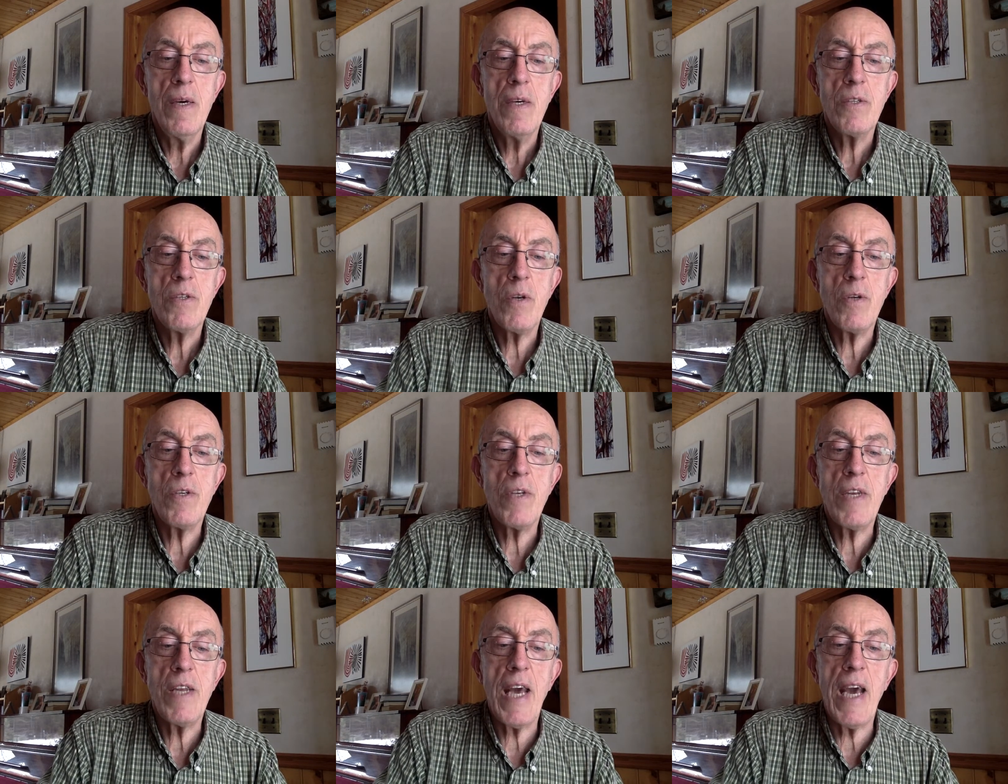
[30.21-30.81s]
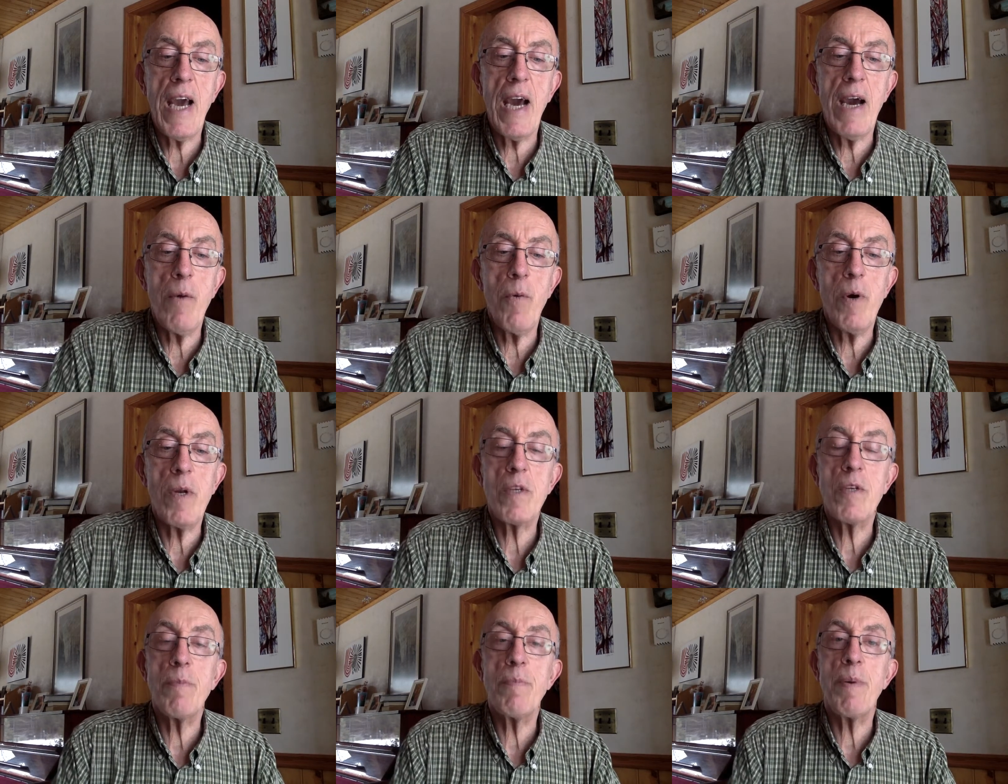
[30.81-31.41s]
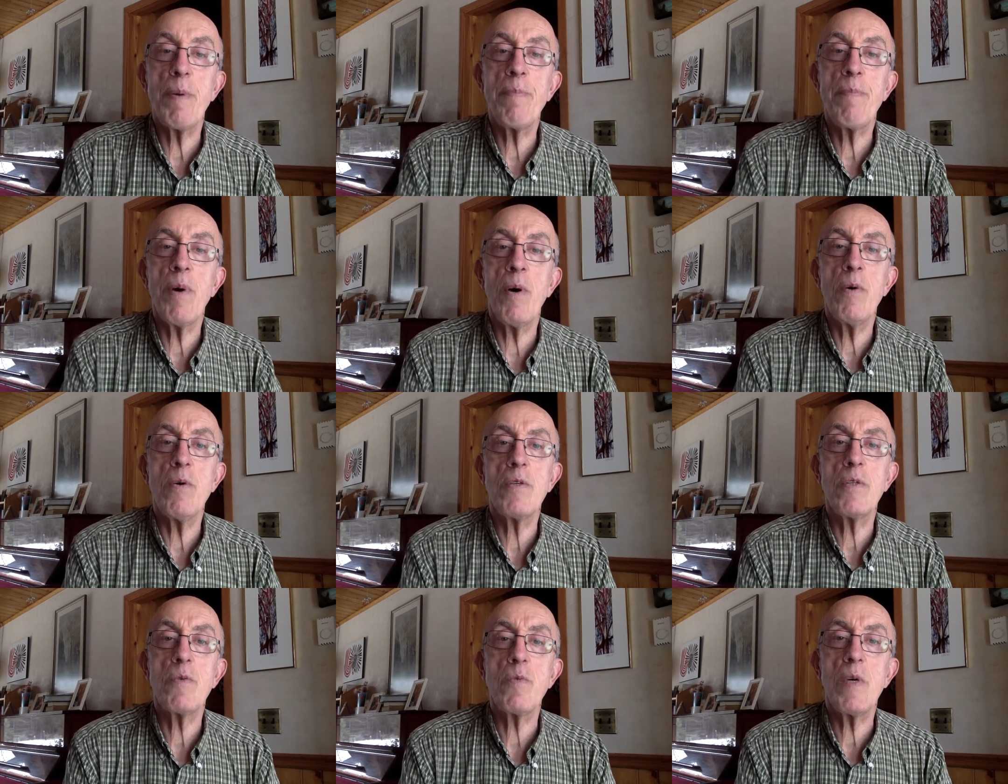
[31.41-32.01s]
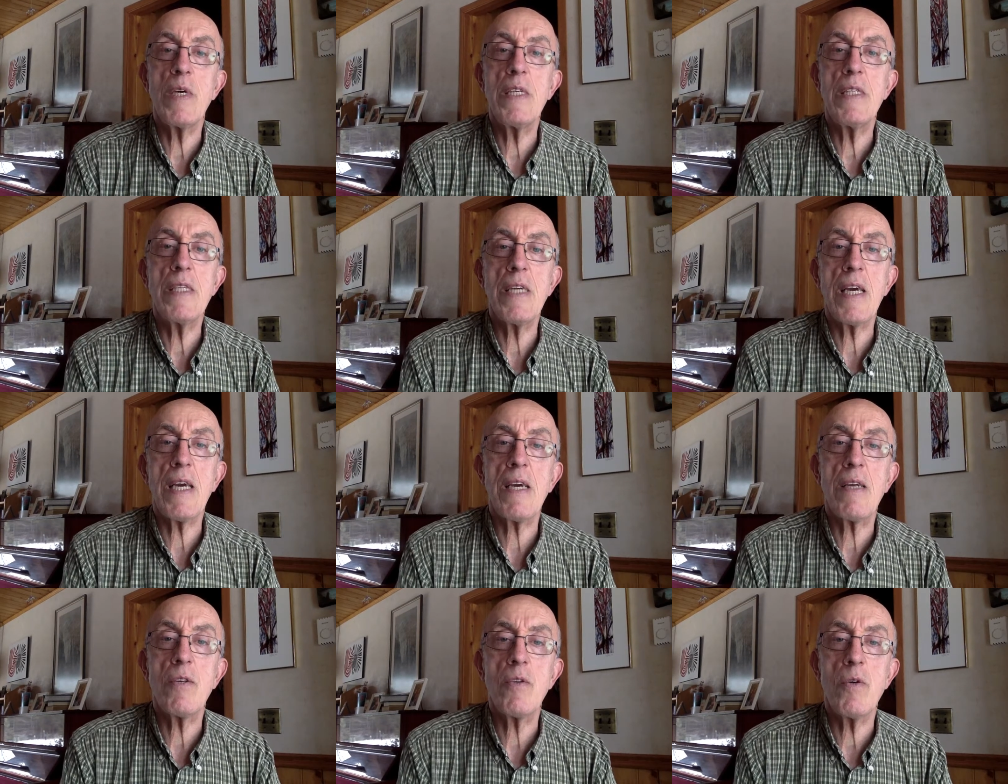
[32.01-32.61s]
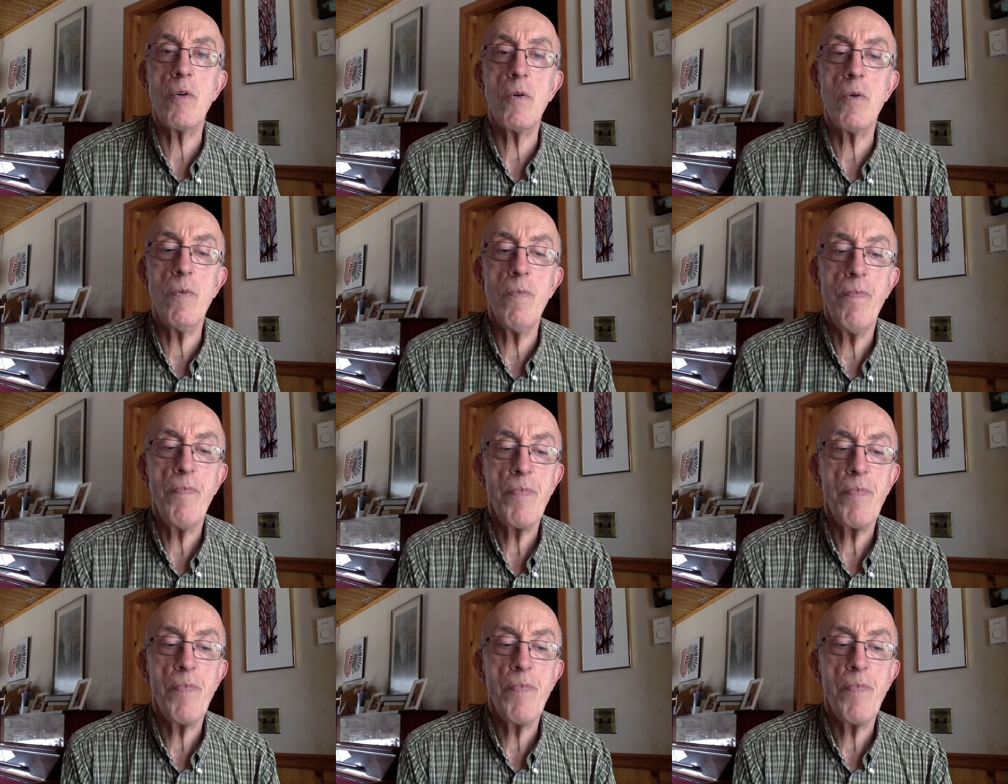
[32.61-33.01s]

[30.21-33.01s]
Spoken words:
So today I want to propose we seek to